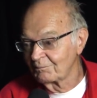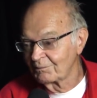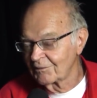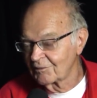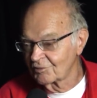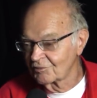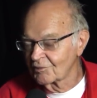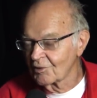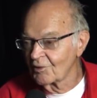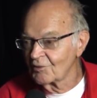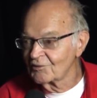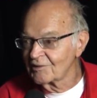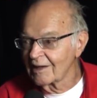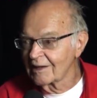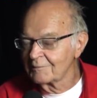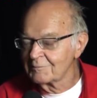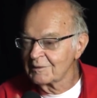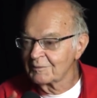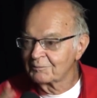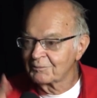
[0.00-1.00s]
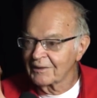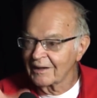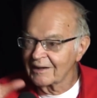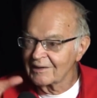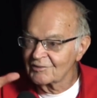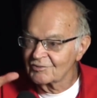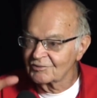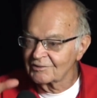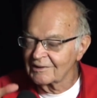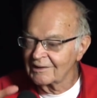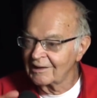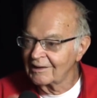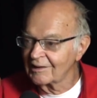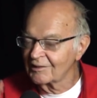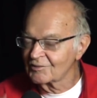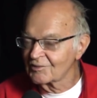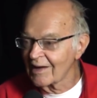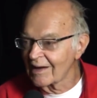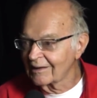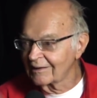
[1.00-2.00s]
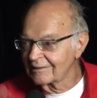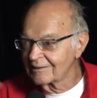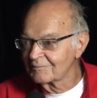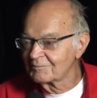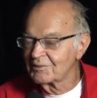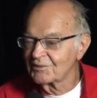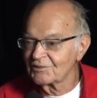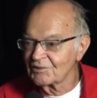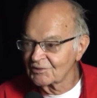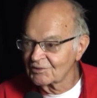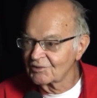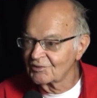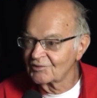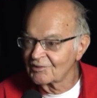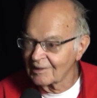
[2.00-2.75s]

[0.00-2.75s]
the, stones had to be placed in exactly the positions